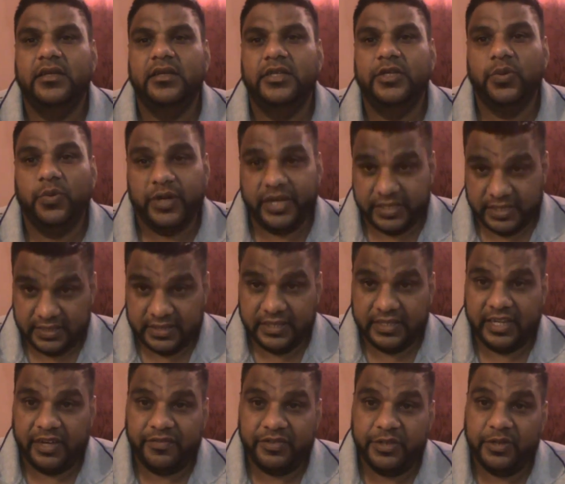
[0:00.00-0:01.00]
You'll get to see
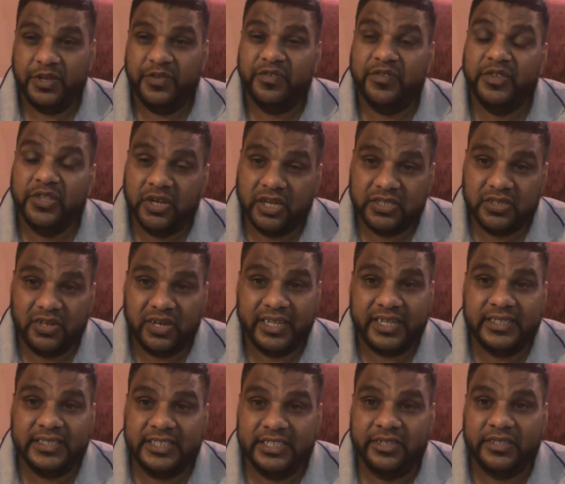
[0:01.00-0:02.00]
that video. If not, or
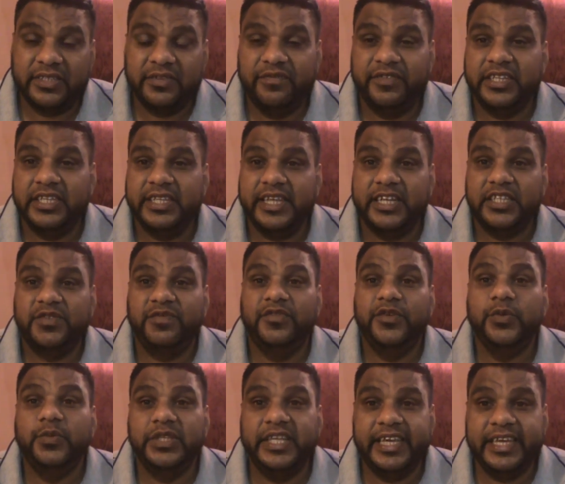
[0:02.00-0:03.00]
you see nothing for the next
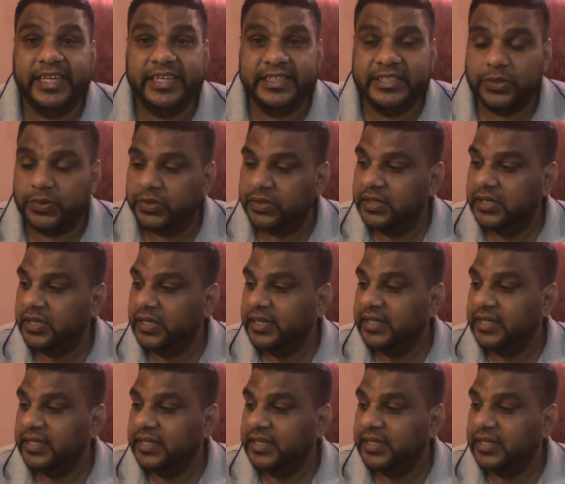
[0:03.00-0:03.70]
few days or